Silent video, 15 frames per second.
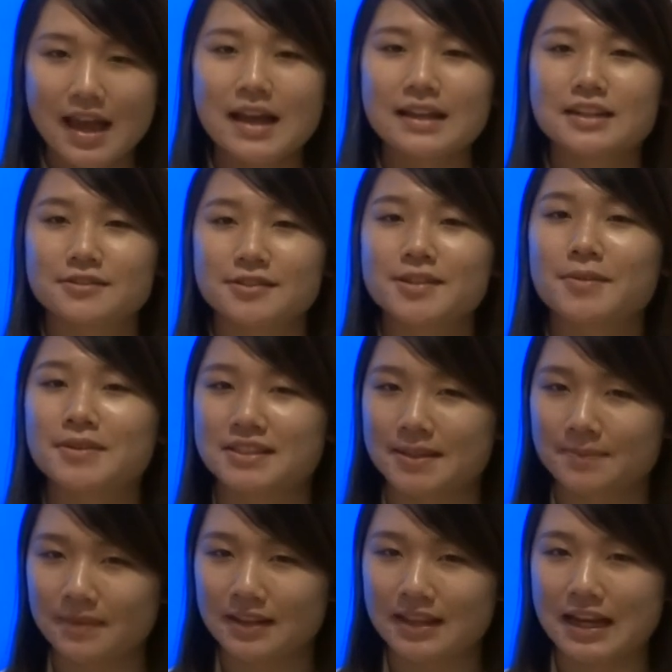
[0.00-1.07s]
This was
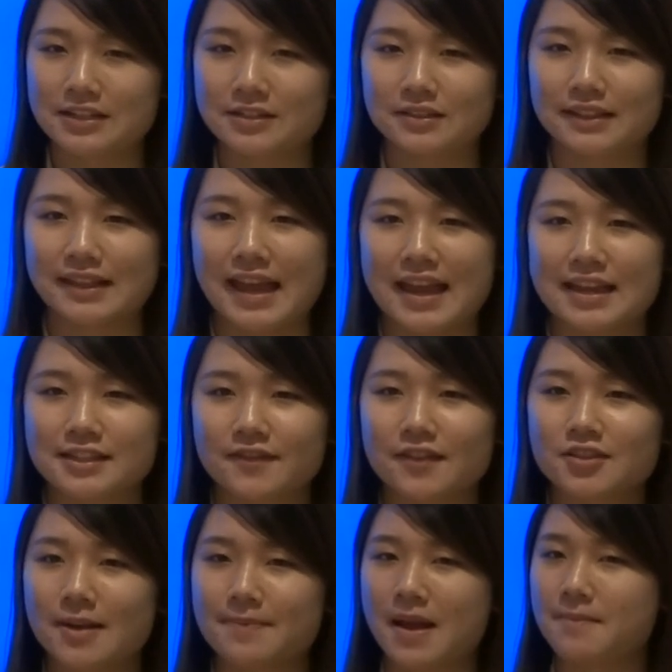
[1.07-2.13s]
similar to the case of the
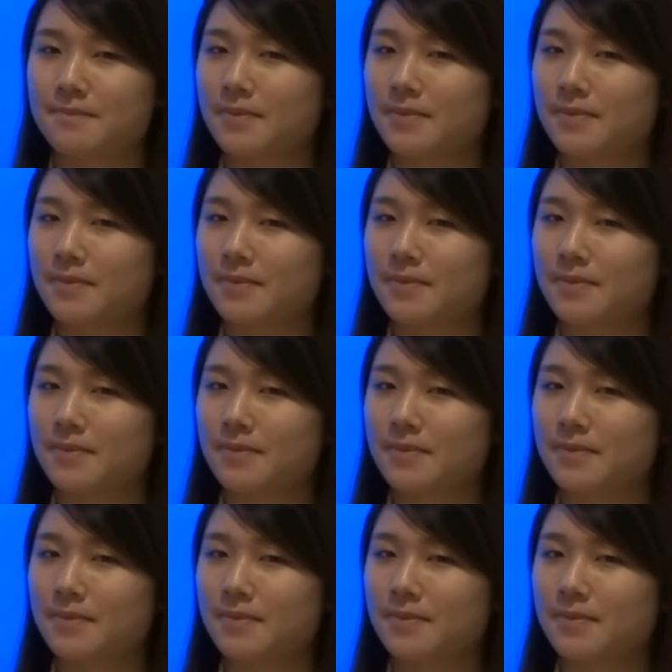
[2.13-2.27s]
Japan